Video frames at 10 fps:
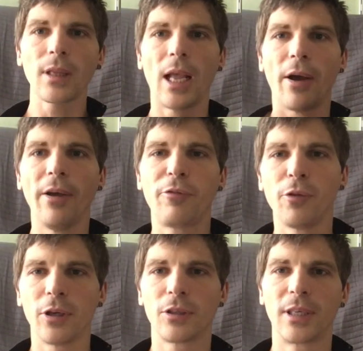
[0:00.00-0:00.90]
Now, if
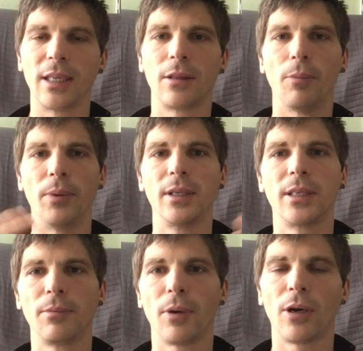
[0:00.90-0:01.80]
you want to get the
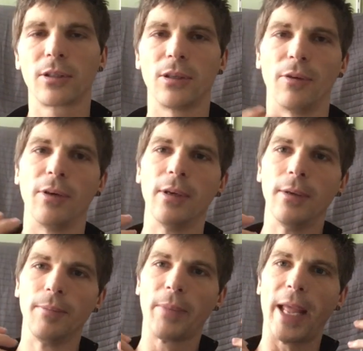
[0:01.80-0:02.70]
building blocks of
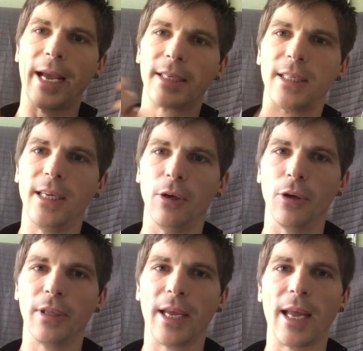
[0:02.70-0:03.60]
actually
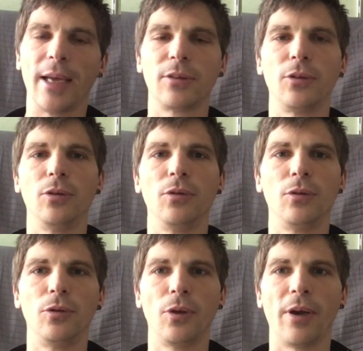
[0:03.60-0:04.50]
learning how to
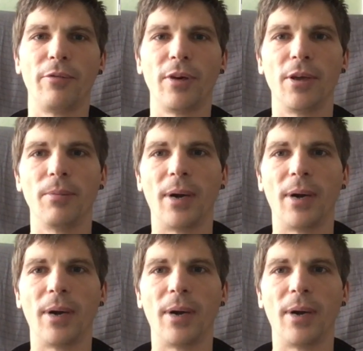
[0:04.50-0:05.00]
do affiliate